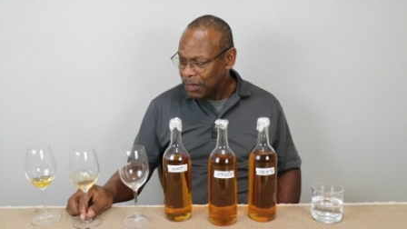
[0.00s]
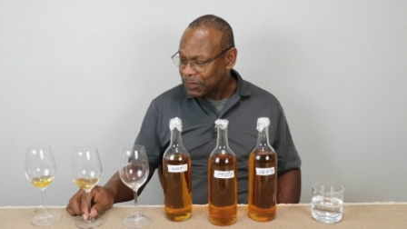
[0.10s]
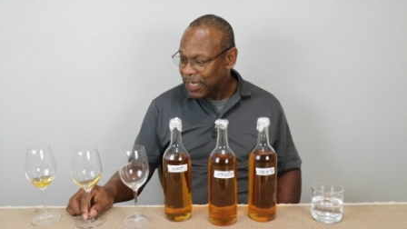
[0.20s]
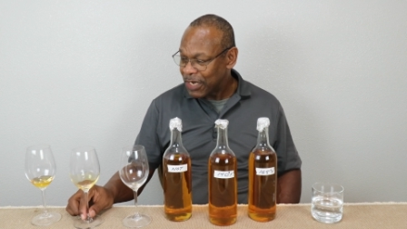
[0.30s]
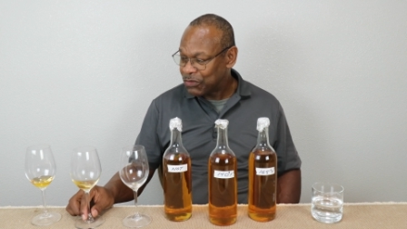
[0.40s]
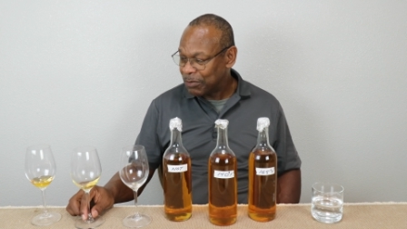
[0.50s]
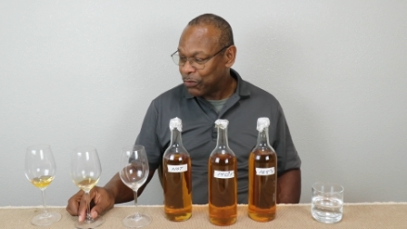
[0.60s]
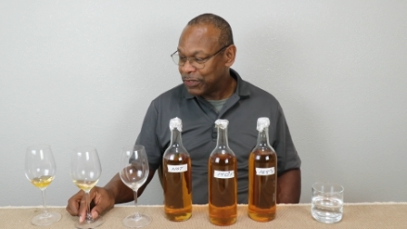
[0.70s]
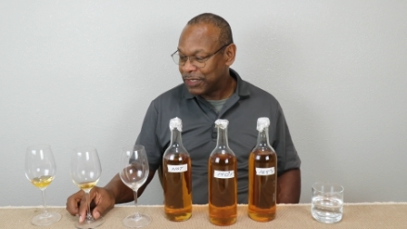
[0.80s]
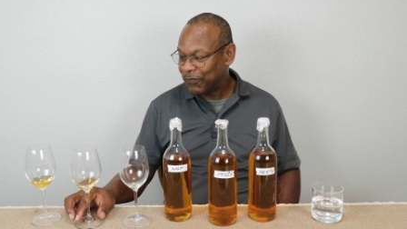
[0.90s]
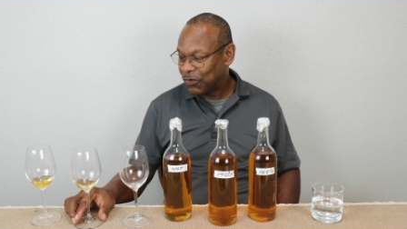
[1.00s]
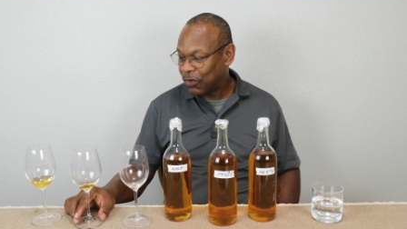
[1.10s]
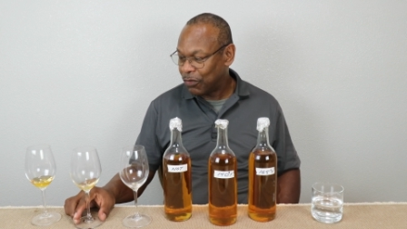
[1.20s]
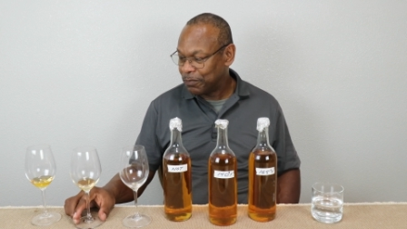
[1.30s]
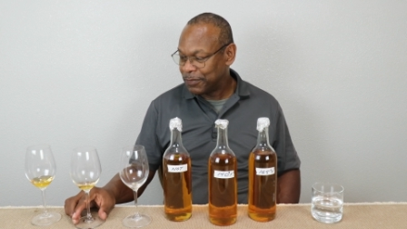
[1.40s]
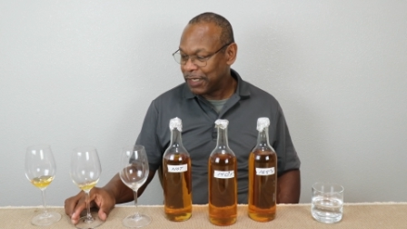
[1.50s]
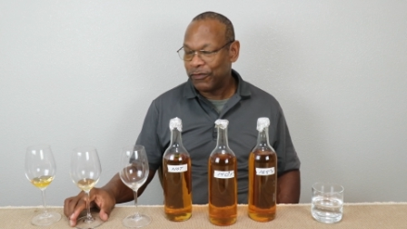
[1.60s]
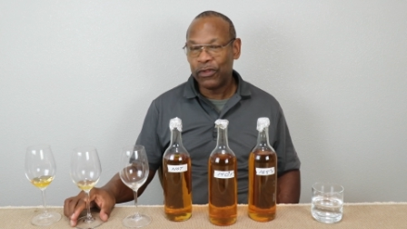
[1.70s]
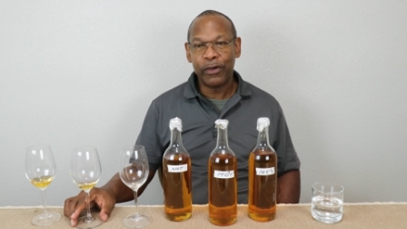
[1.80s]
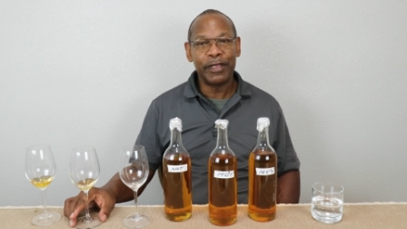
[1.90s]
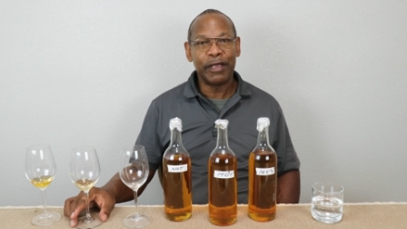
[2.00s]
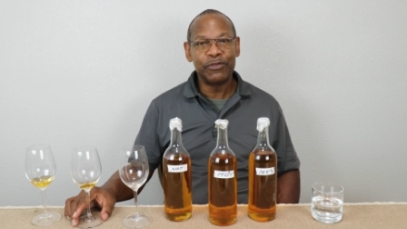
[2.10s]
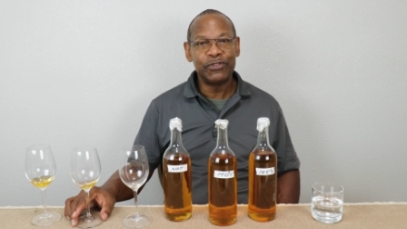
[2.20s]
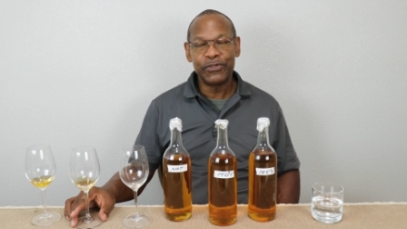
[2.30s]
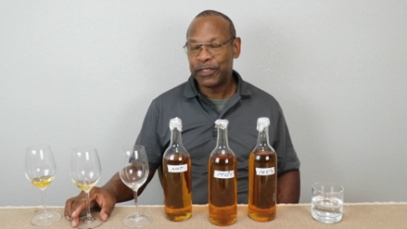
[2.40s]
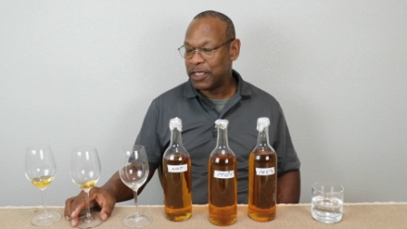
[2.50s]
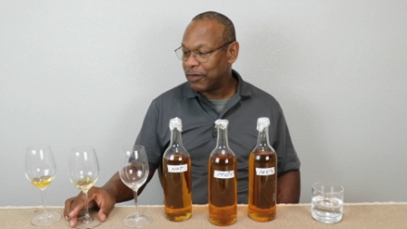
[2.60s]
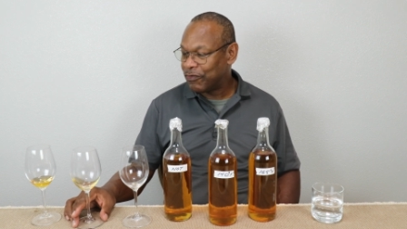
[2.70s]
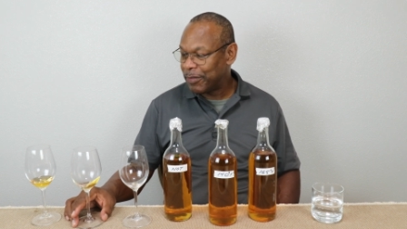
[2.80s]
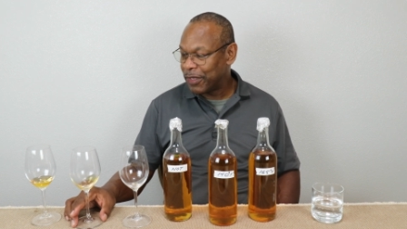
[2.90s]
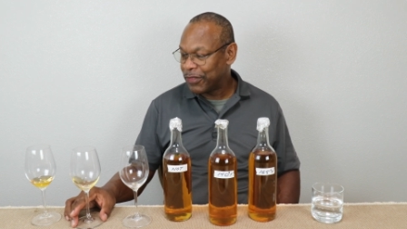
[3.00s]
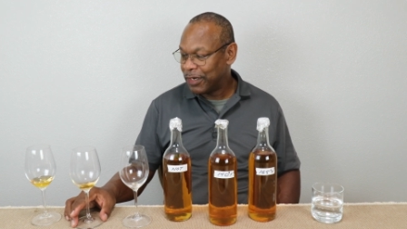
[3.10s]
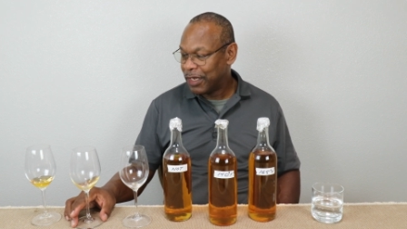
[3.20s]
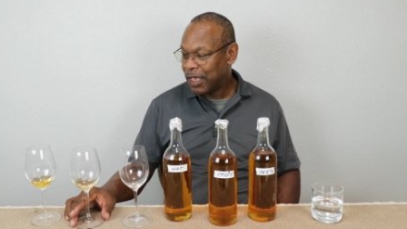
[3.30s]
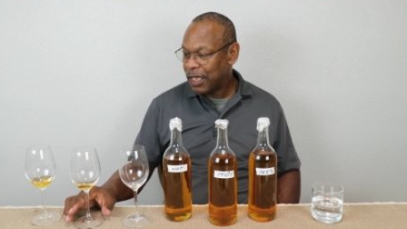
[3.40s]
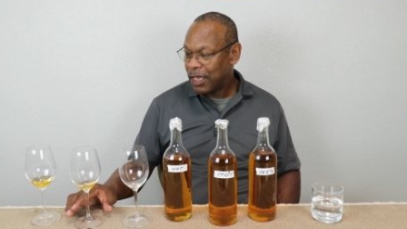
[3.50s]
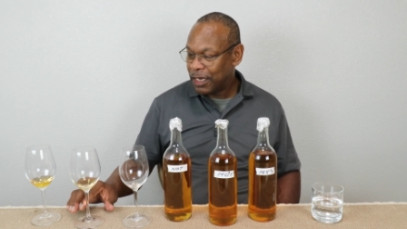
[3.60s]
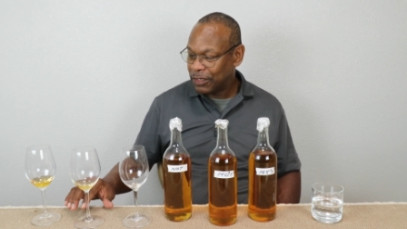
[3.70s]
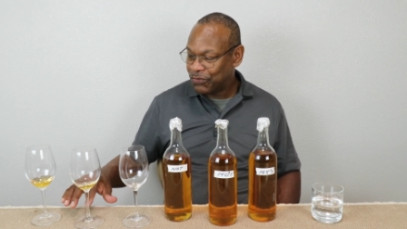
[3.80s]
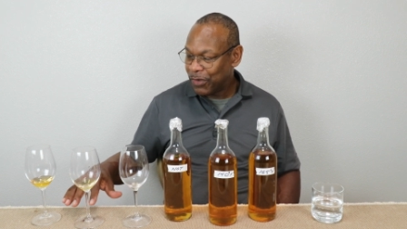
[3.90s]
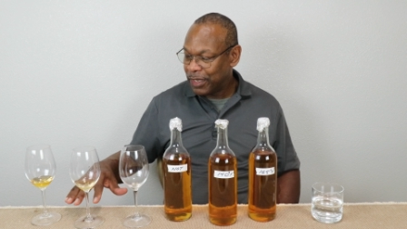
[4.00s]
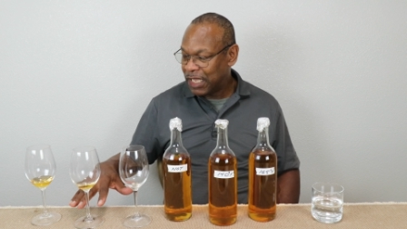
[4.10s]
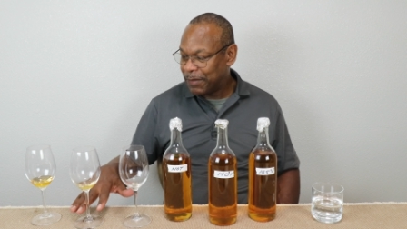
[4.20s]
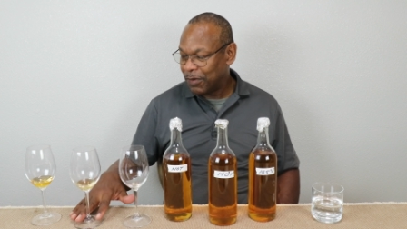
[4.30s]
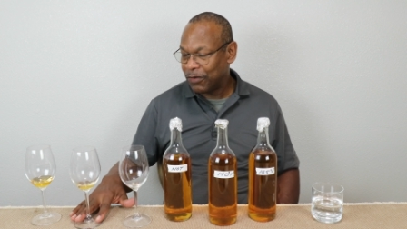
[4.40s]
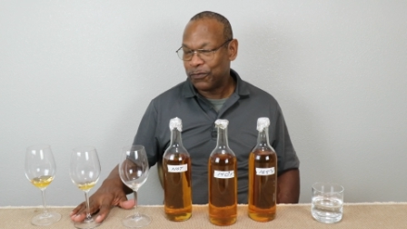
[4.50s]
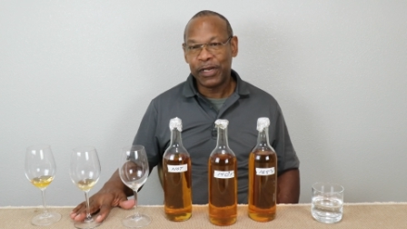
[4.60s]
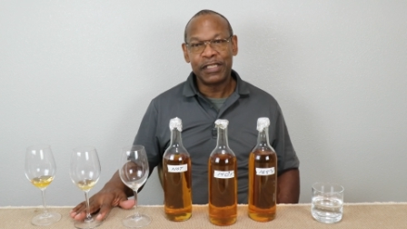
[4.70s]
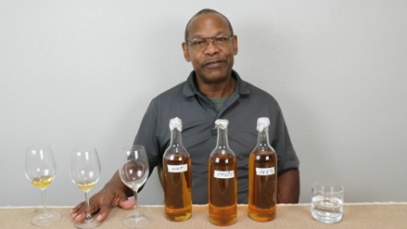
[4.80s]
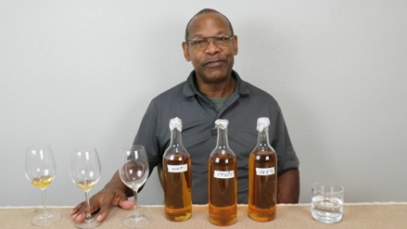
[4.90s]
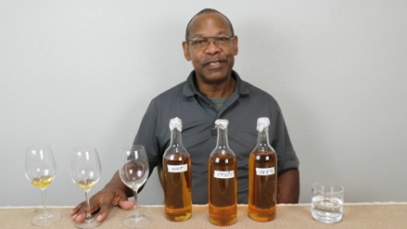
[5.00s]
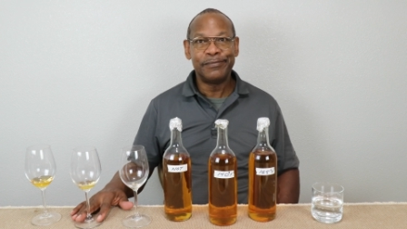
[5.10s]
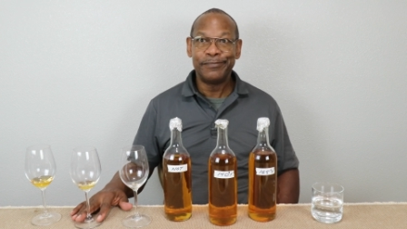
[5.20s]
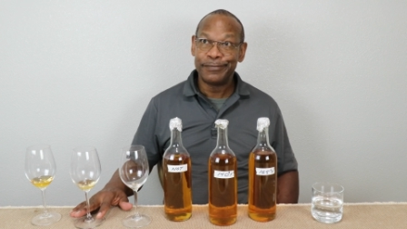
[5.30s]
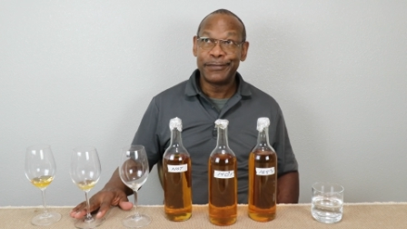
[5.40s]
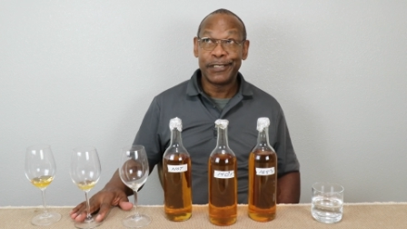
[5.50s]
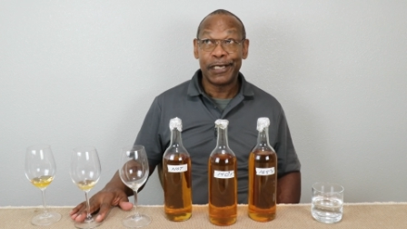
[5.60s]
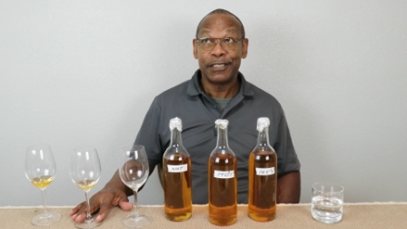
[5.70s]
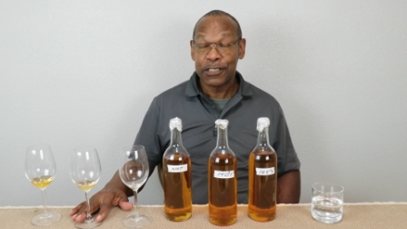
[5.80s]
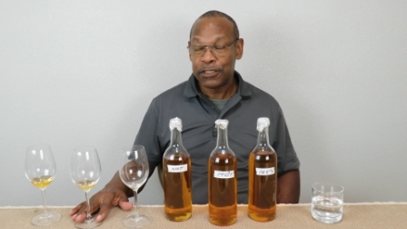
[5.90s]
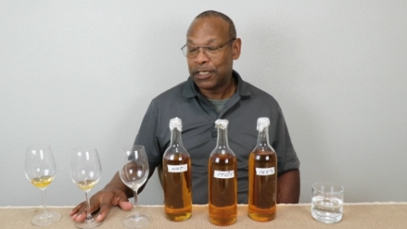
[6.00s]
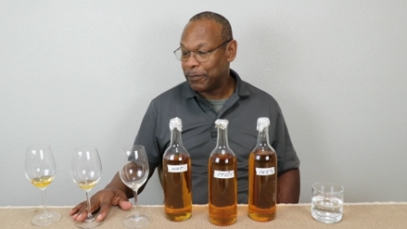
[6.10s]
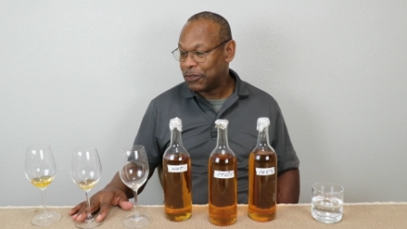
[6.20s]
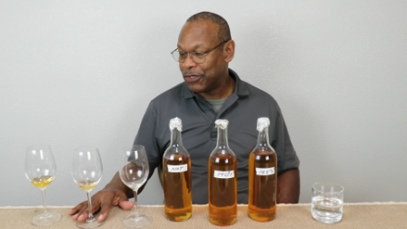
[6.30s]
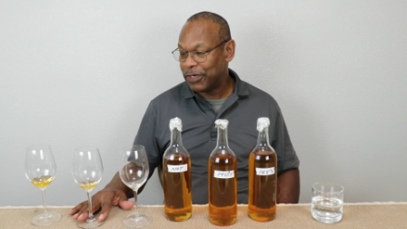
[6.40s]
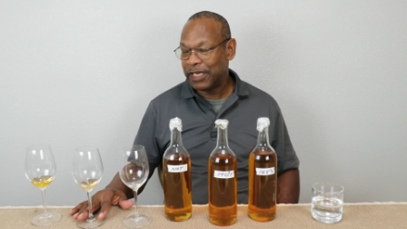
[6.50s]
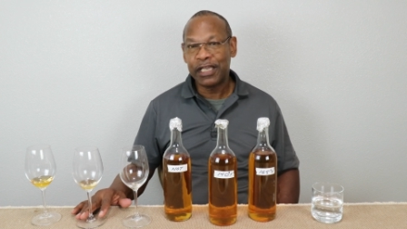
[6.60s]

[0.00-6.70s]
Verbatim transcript: was actually more difficult, even though I was using the oven method, to try and keep a relatively constant temperature.